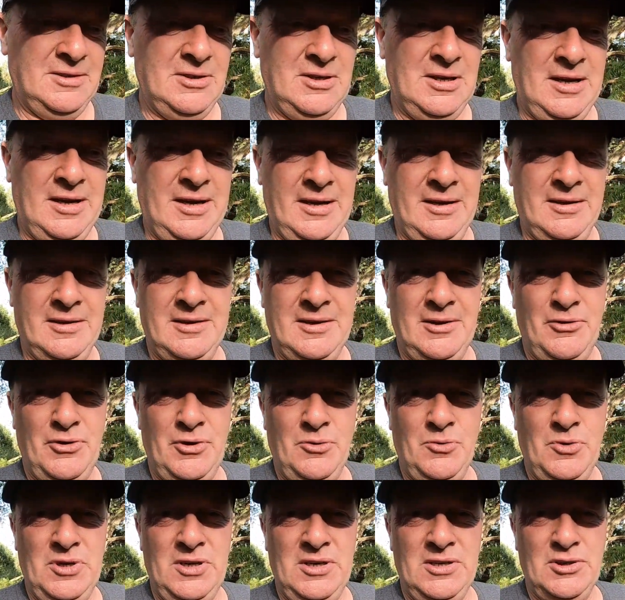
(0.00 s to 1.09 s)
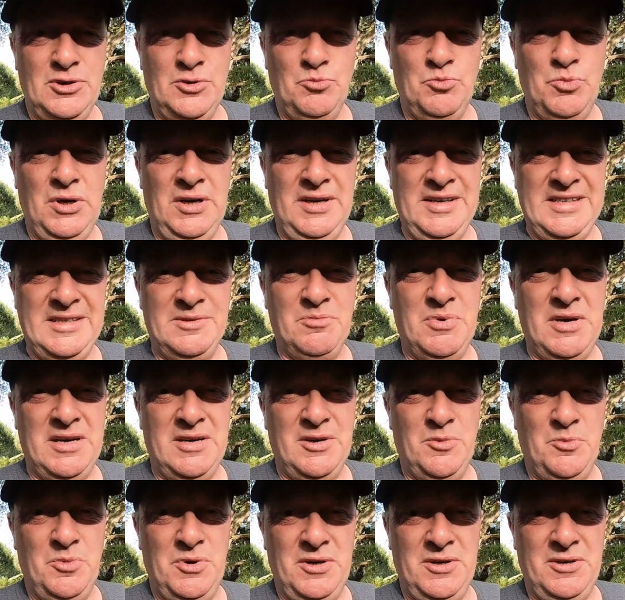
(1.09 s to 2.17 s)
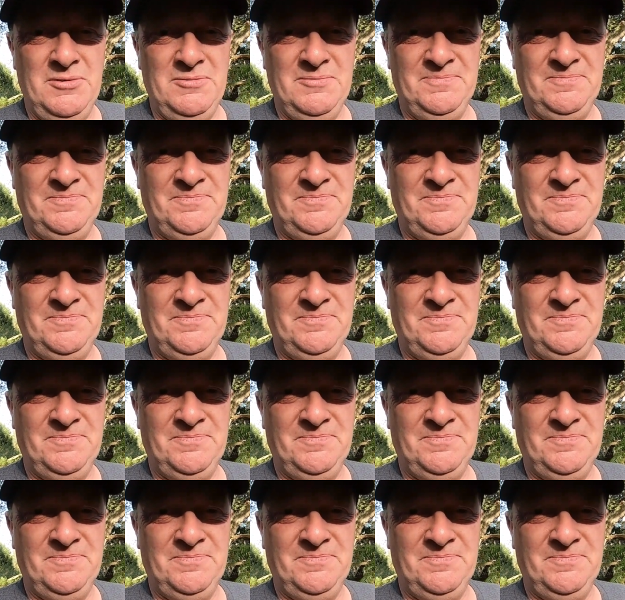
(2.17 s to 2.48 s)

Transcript: Yeah, I think we need some police backup here.